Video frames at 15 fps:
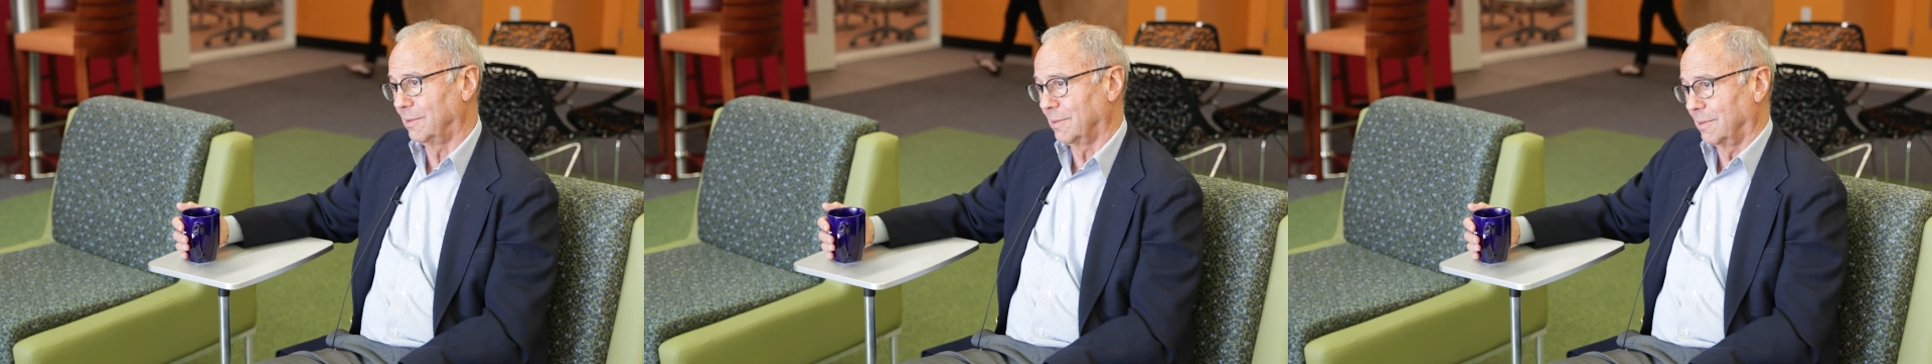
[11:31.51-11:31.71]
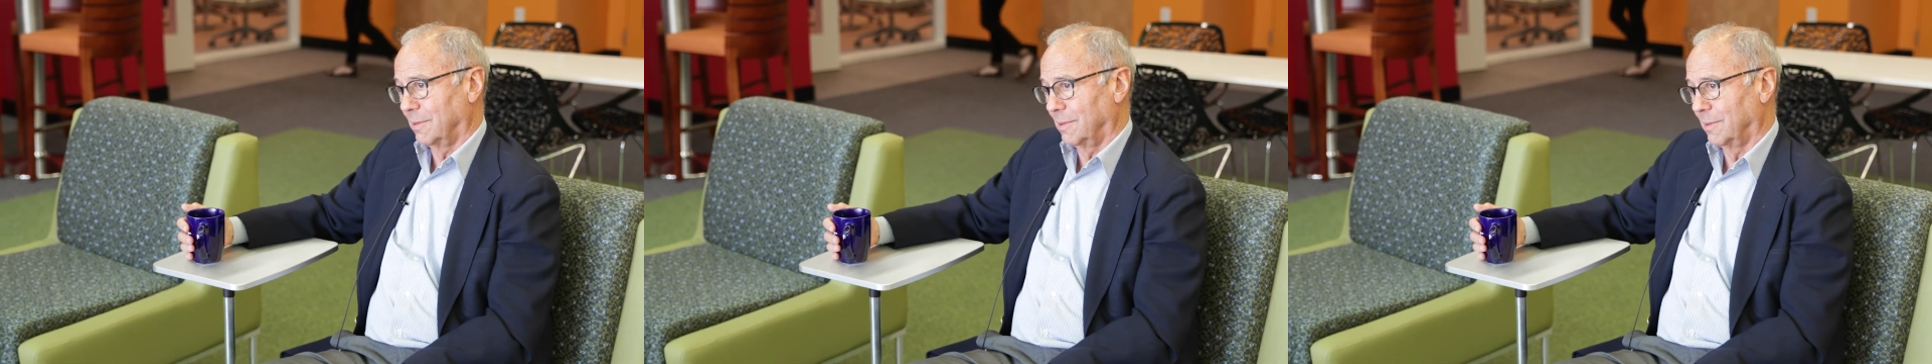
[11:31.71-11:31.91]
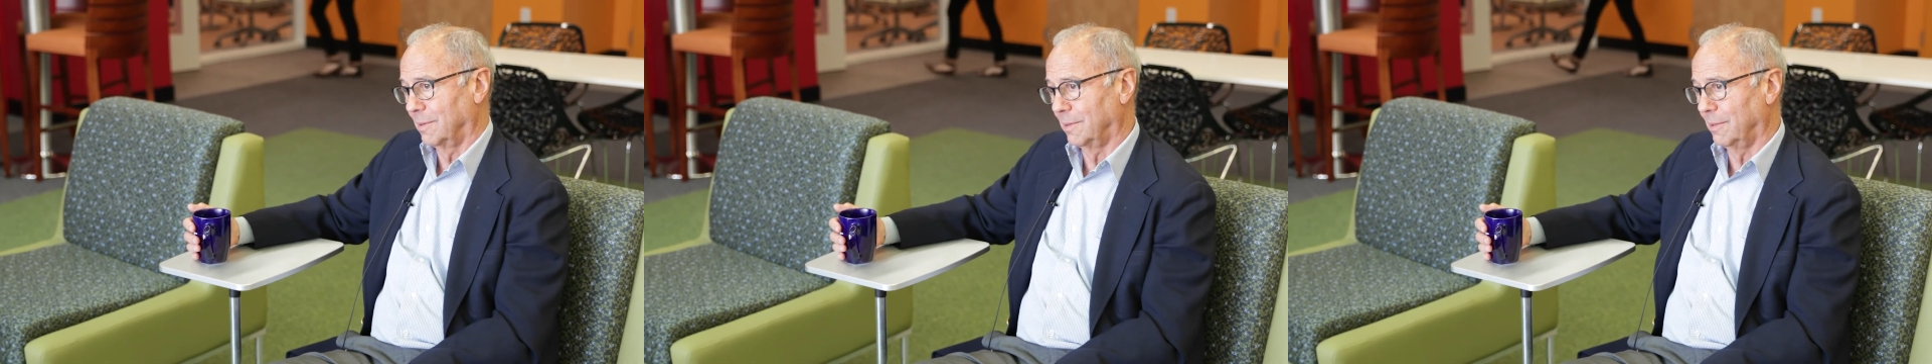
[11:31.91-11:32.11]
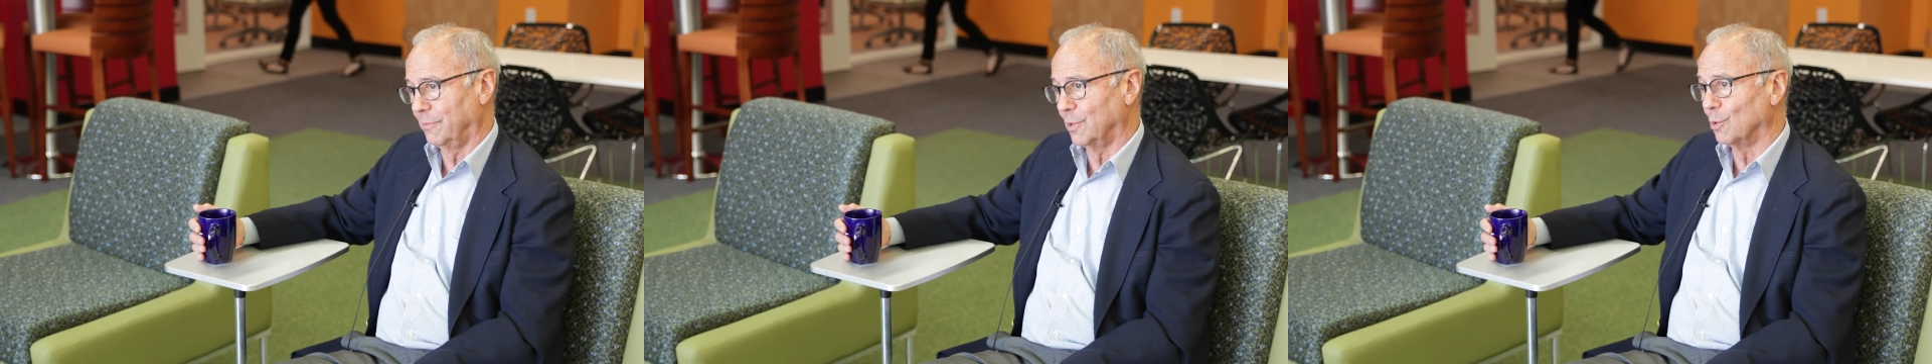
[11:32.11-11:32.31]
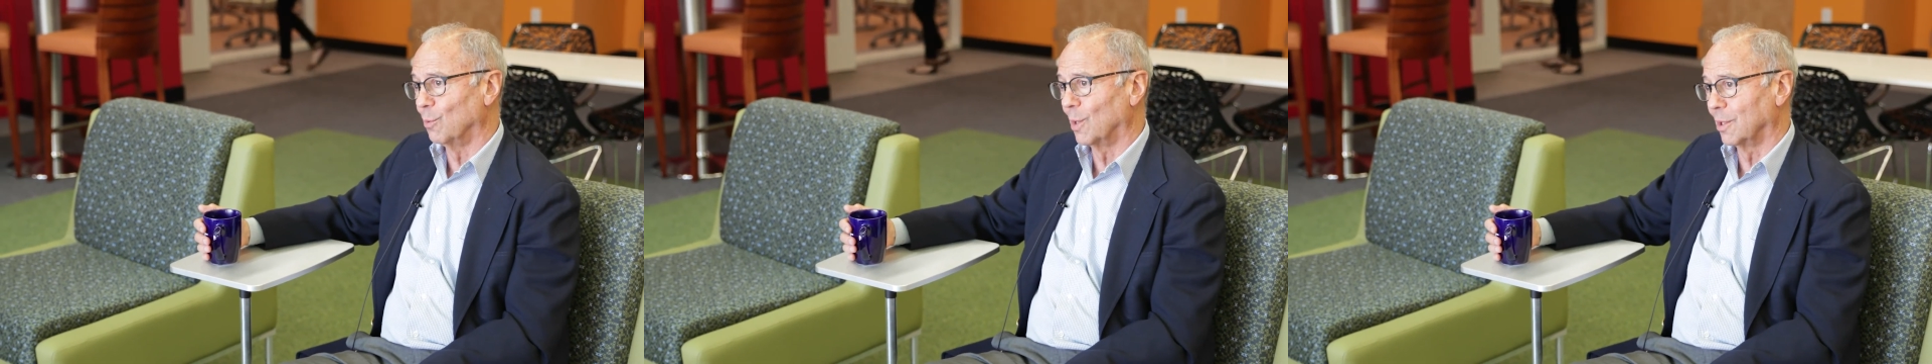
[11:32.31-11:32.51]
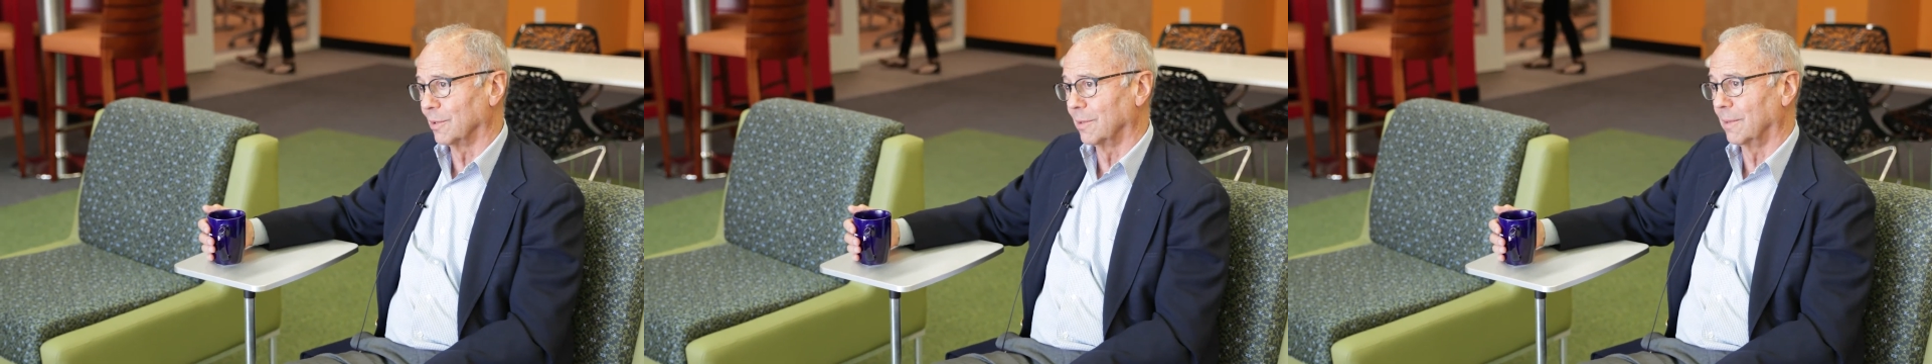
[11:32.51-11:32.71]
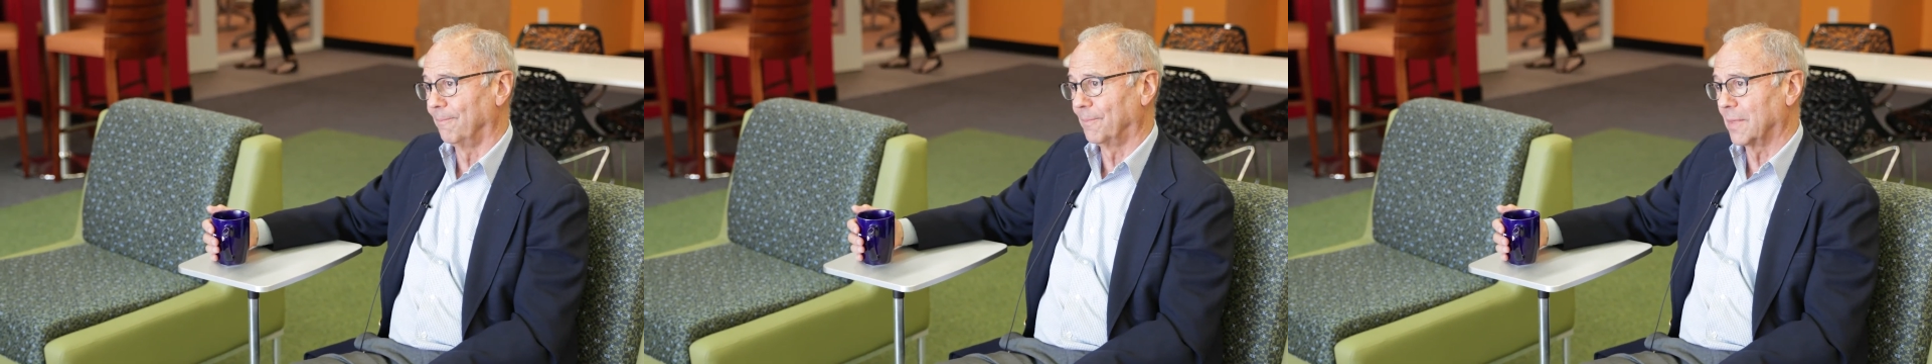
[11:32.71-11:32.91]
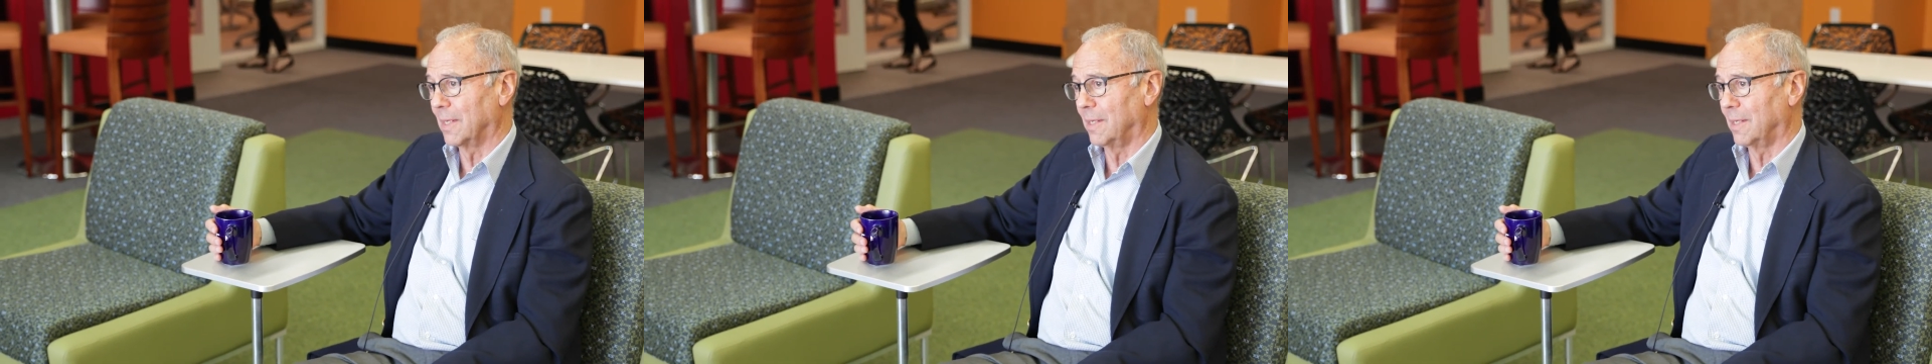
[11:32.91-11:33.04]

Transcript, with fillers: to live in the world